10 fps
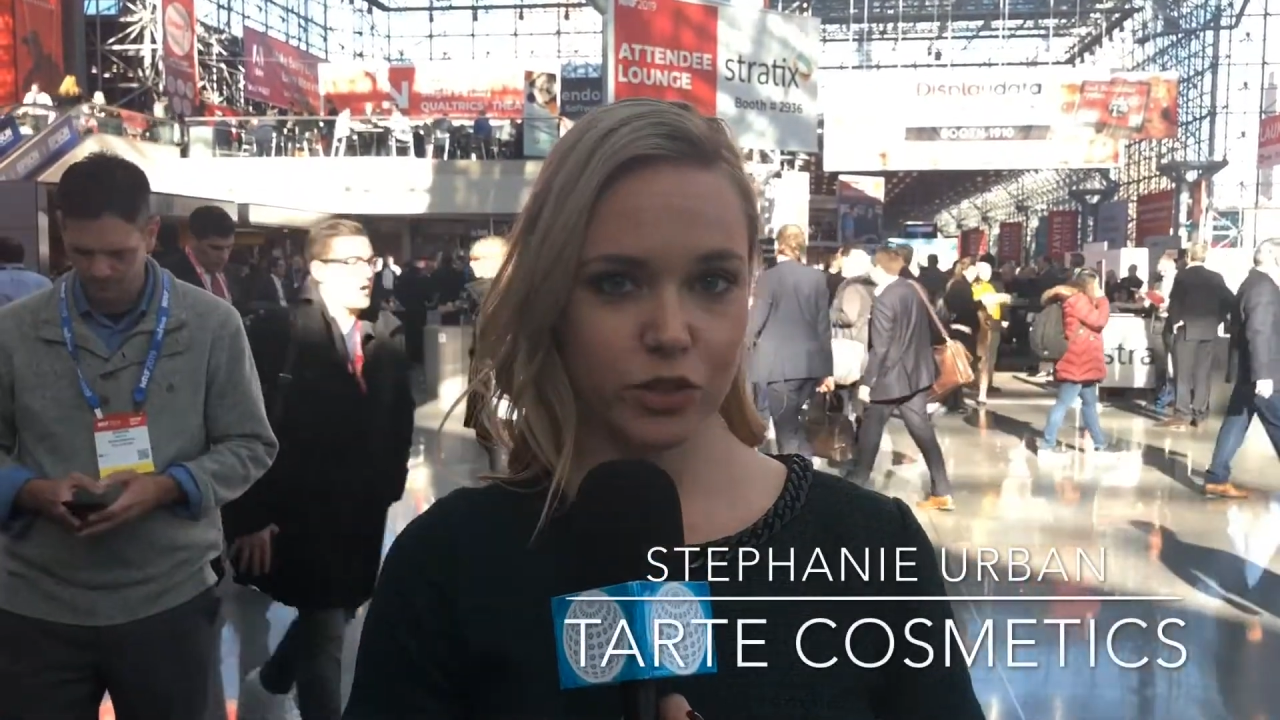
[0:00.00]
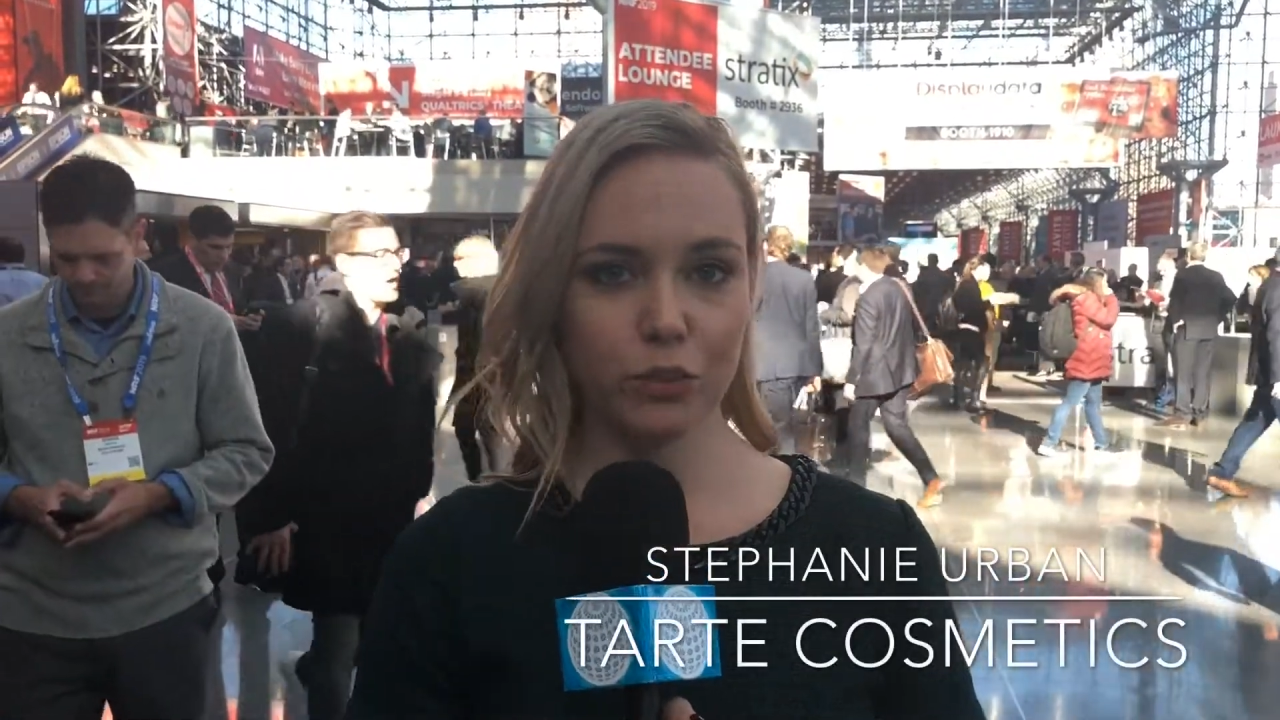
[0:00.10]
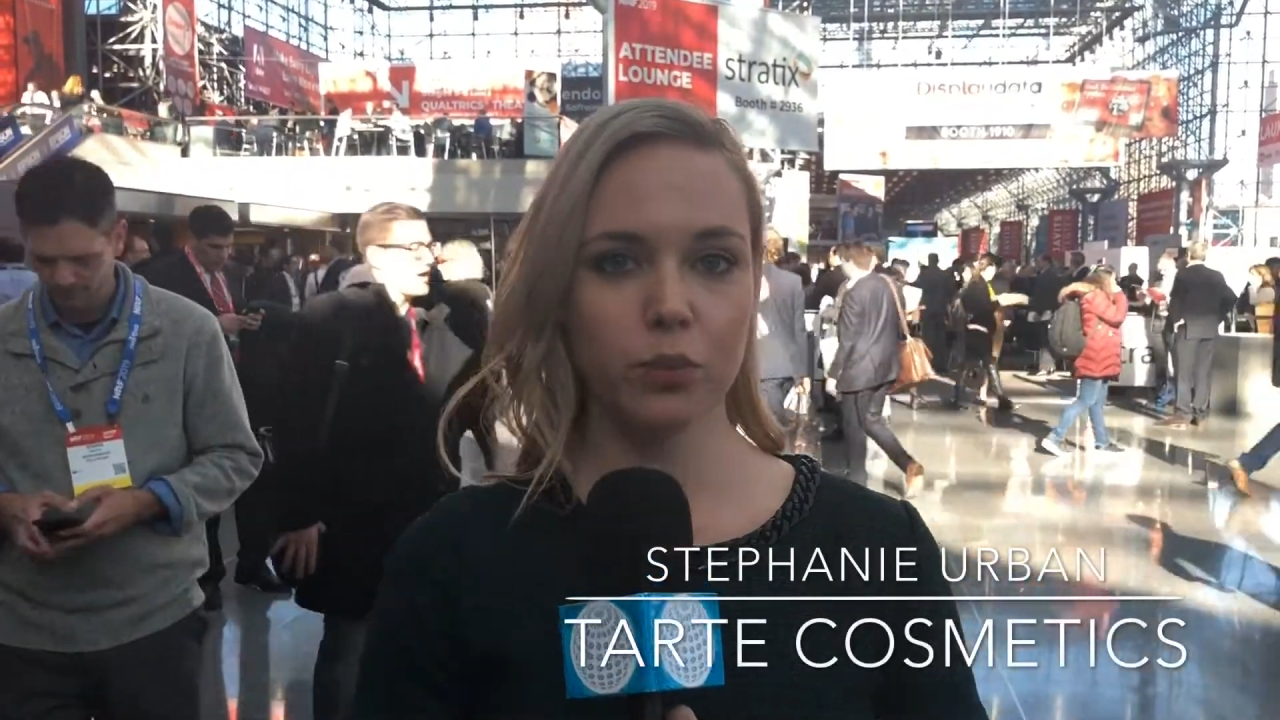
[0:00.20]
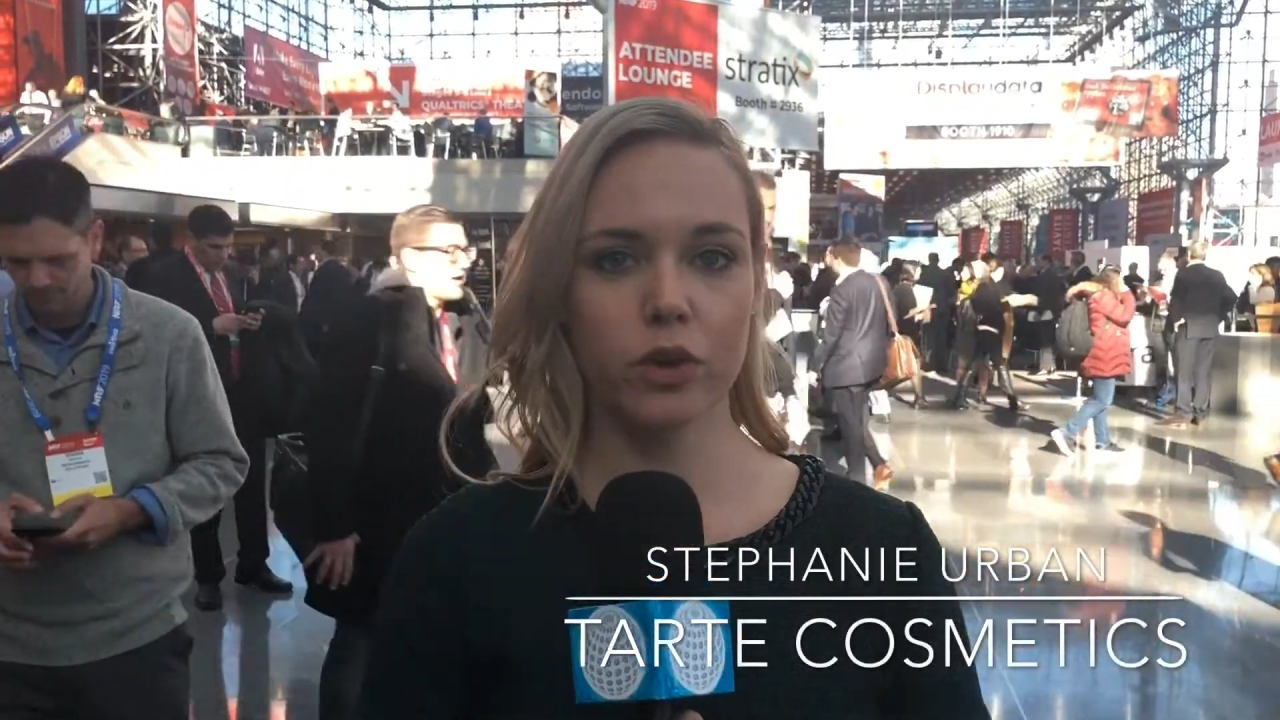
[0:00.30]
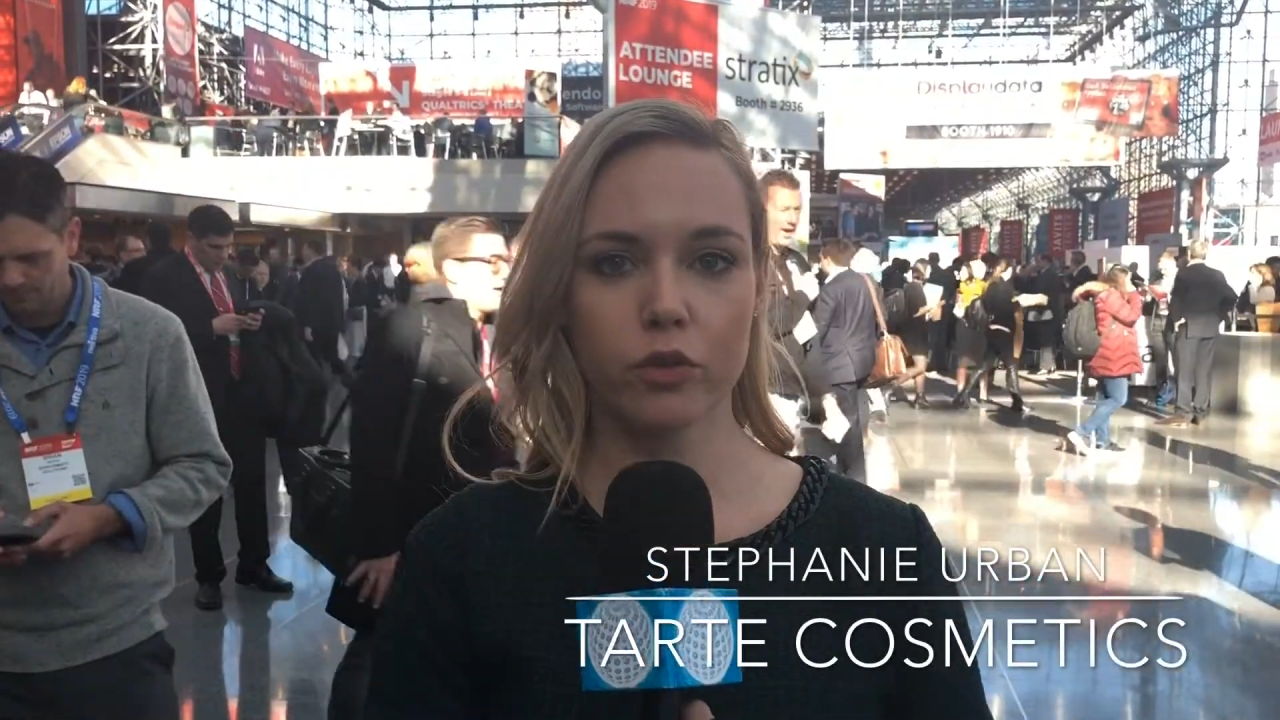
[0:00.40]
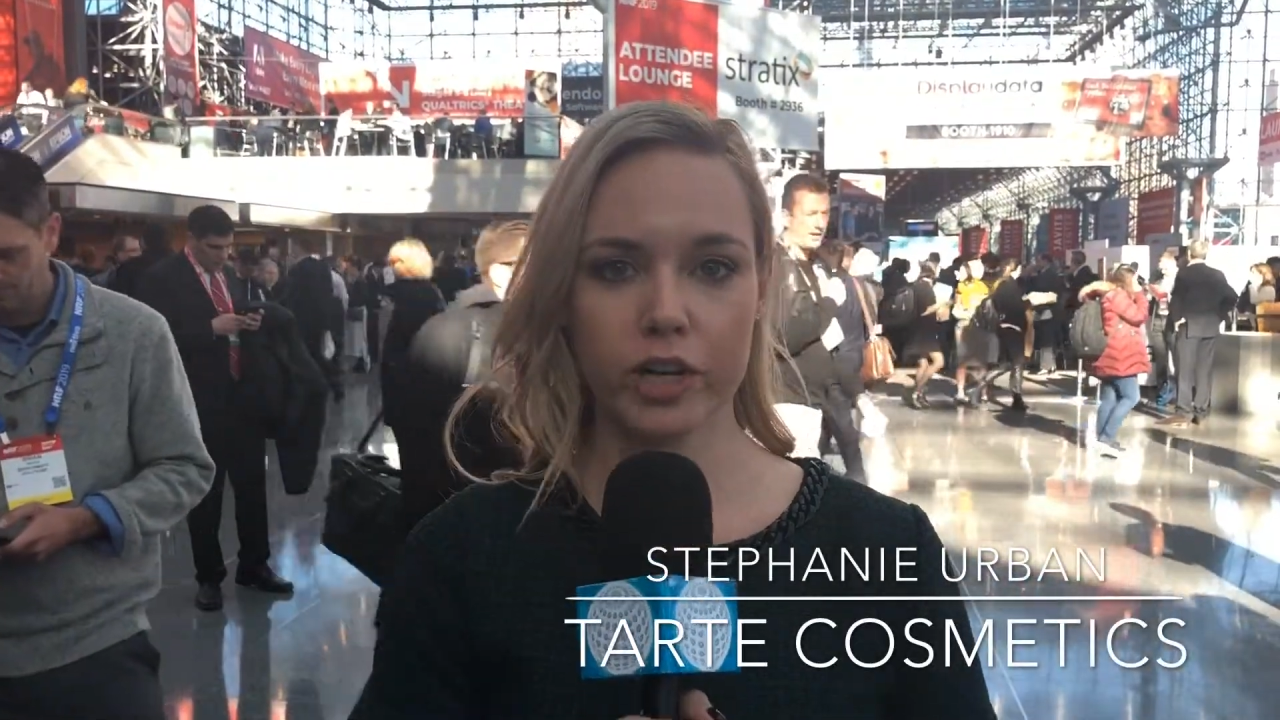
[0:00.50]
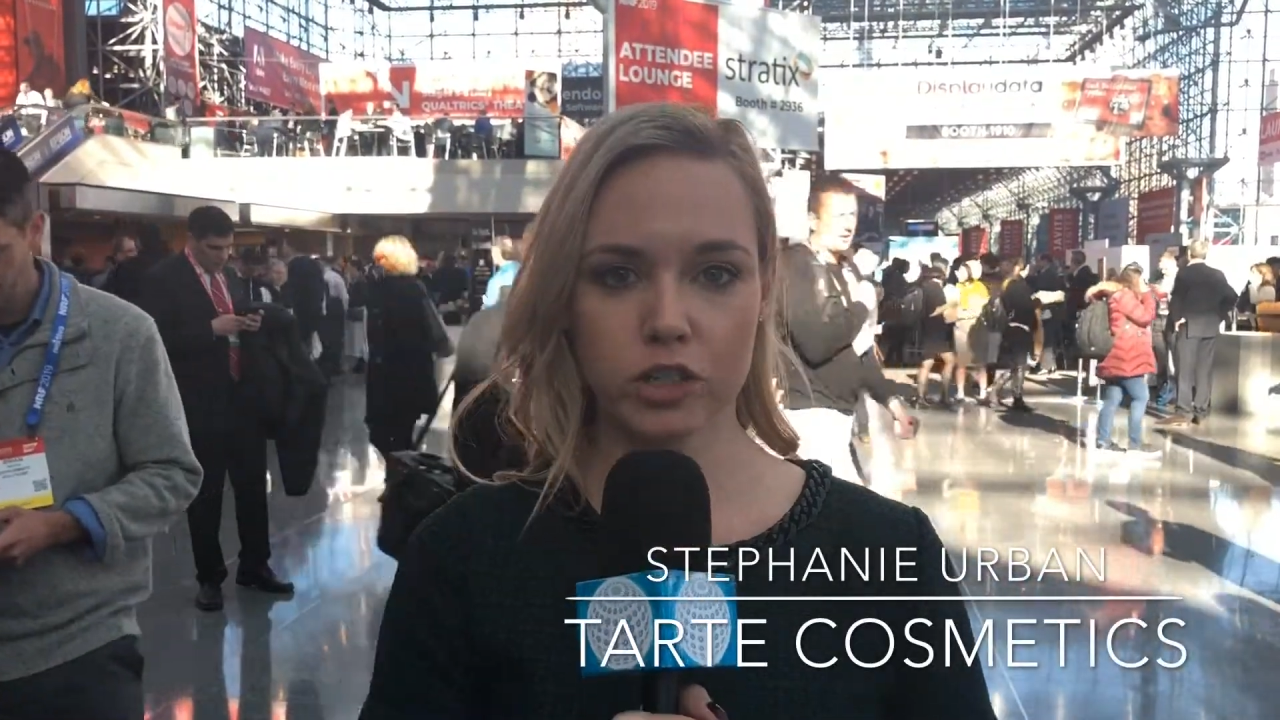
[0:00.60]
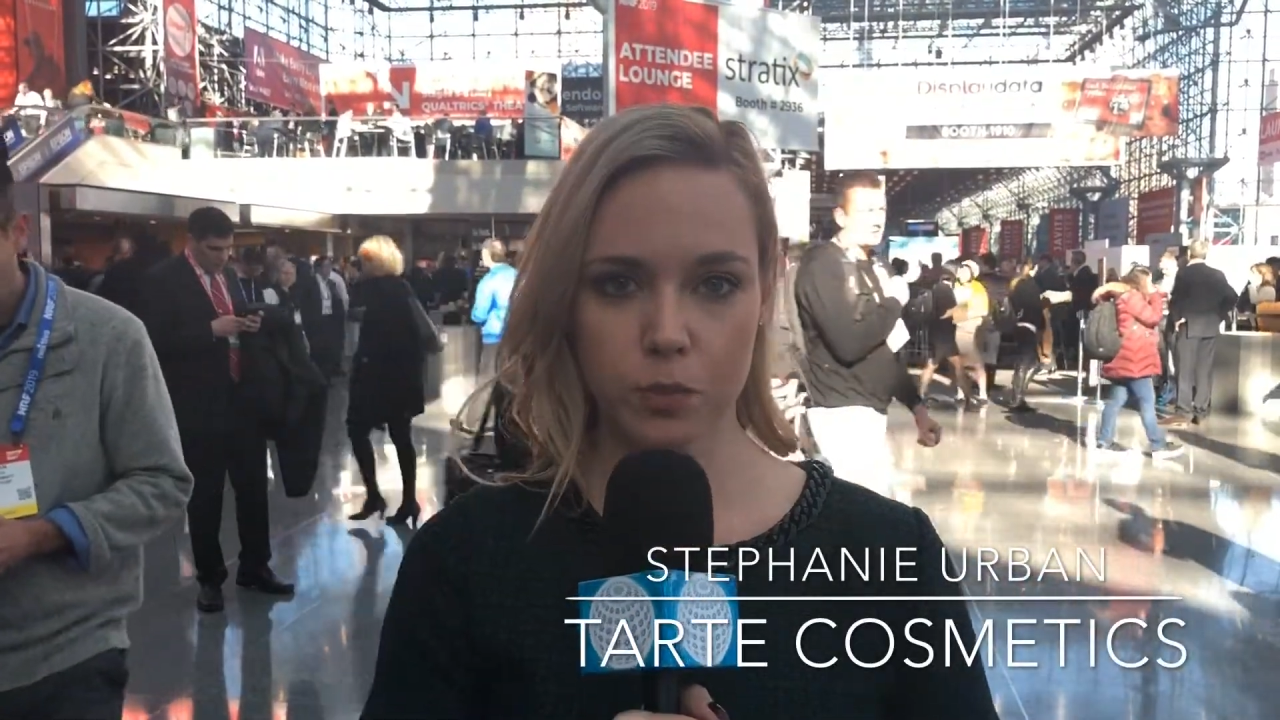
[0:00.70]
to improve her